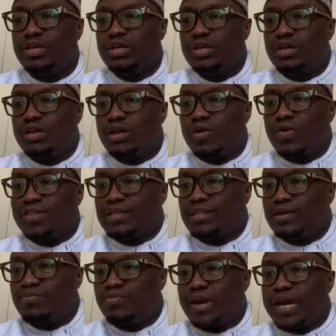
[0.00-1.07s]
whether the
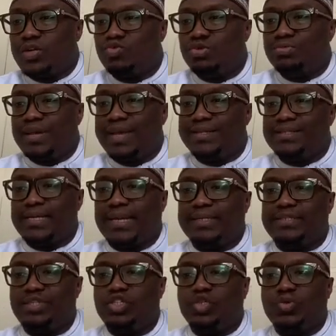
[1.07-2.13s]
bride will be
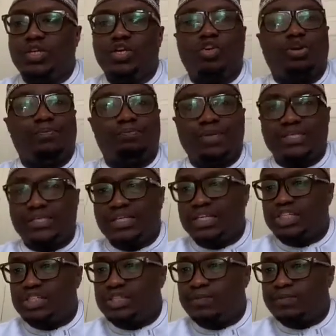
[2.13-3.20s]
entitled to any
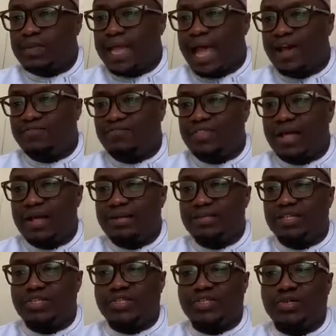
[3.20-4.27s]
compensation after the
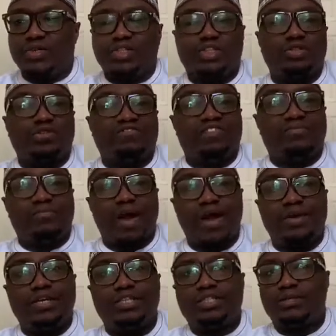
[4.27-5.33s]
dissolution of the
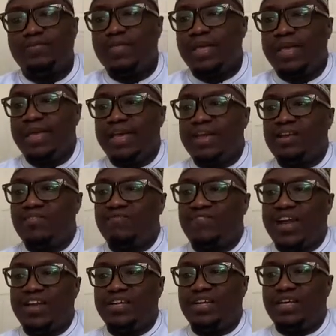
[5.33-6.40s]
marriage, and then
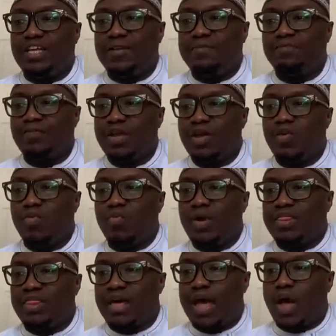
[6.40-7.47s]
finally,
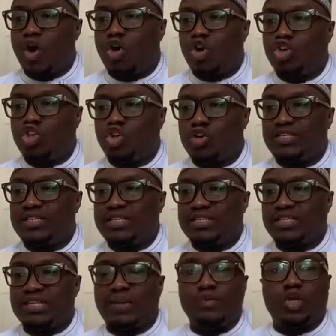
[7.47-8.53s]
whether or not
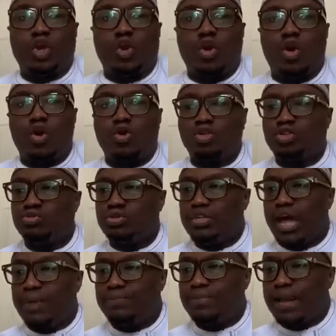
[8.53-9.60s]
Islamic law should
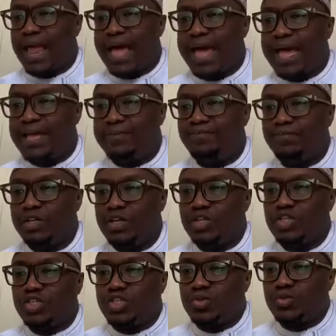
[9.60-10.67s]
apply
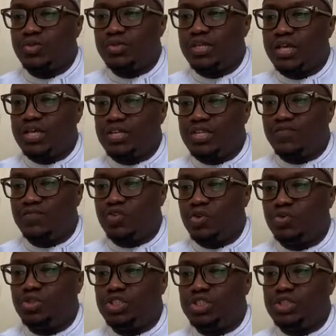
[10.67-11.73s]
to the
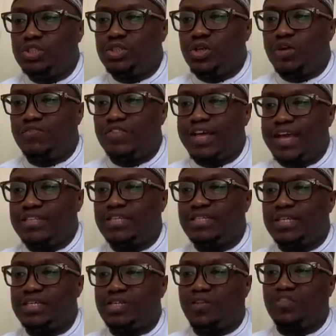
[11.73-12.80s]
devolution of the
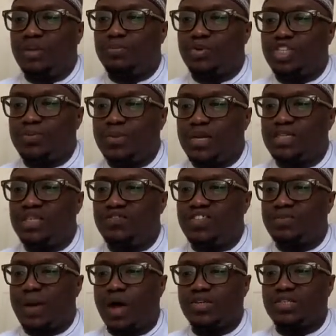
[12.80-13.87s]
estate of the prospective
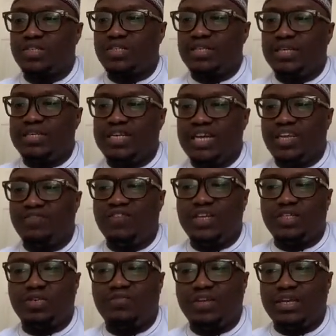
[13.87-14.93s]
spouses in the event
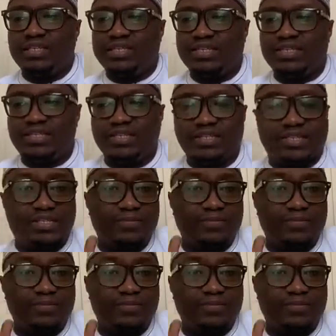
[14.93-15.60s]
of intestacy.